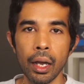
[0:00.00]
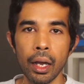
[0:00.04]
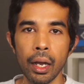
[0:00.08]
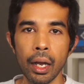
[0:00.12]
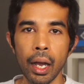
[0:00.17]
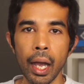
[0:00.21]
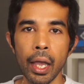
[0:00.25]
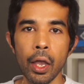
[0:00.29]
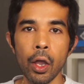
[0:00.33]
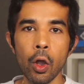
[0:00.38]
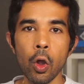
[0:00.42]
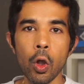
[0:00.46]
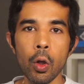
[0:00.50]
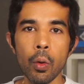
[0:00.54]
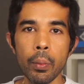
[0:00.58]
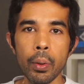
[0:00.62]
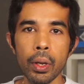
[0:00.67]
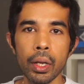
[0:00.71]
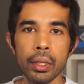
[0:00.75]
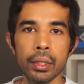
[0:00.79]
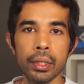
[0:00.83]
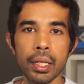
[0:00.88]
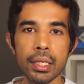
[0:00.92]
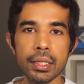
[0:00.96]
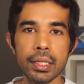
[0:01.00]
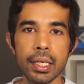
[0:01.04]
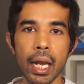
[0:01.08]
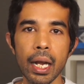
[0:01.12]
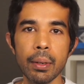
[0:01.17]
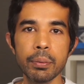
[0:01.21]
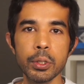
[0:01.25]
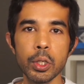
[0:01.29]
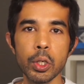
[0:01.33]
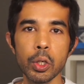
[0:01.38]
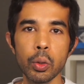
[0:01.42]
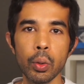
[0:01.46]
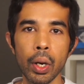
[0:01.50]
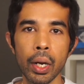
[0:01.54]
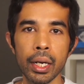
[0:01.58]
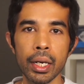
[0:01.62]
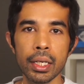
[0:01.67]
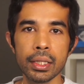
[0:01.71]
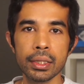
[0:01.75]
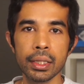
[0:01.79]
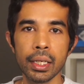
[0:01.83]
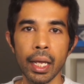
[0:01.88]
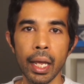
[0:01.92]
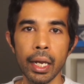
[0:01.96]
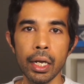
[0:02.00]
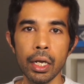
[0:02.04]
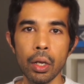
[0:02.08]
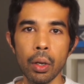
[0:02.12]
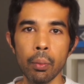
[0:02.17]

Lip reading: I hope this helps you to understand